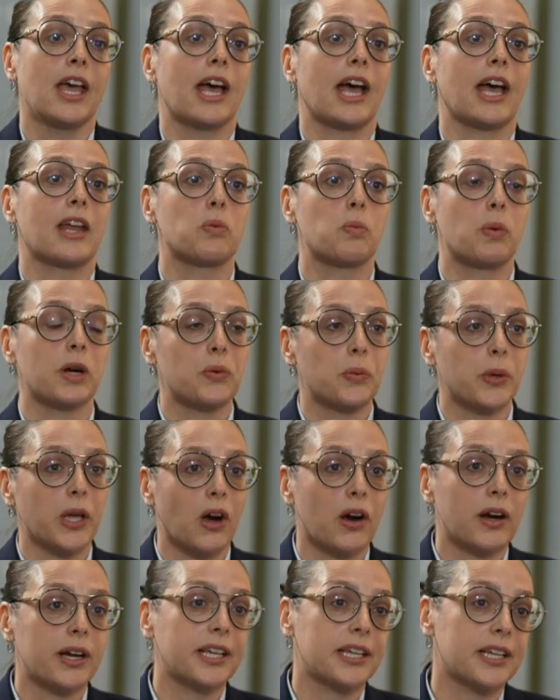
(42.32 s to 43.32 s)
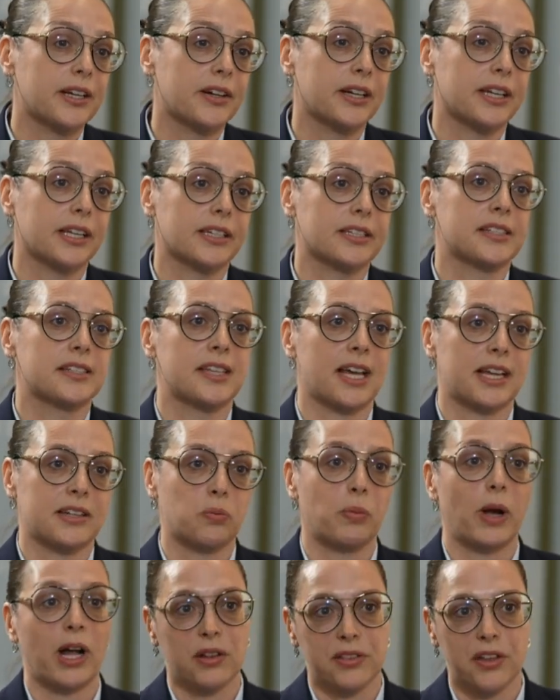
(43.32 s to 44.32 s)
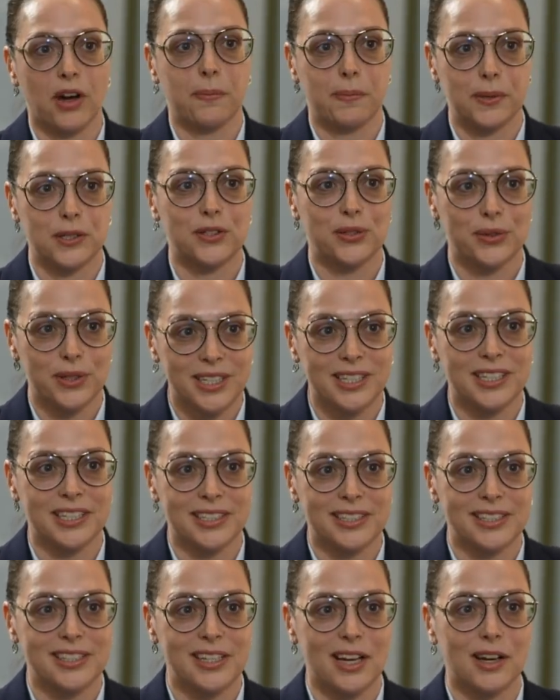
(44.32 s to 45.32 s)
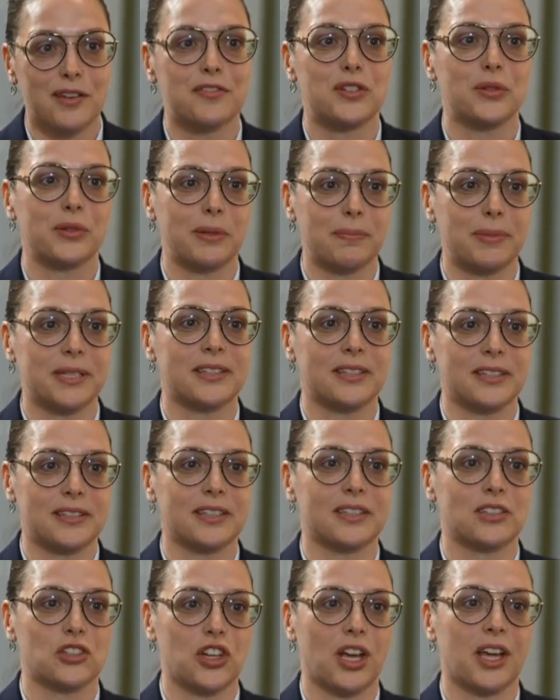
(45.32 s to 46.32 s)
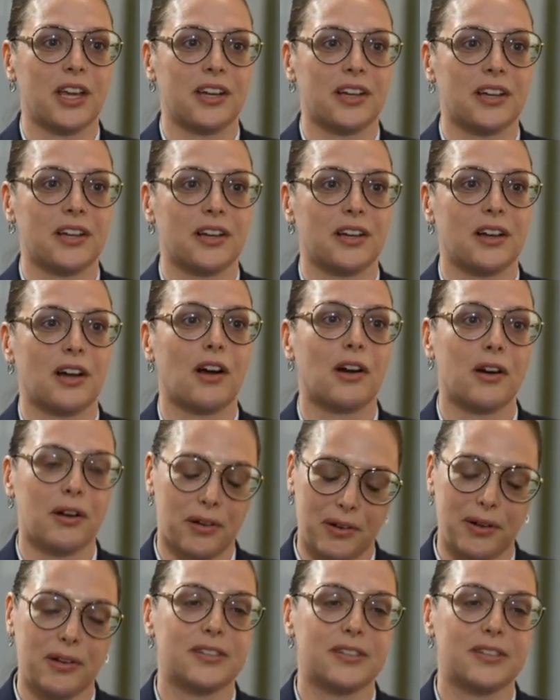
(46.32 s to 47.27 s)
And what we are hearing is that while the opportunities of doing business in China are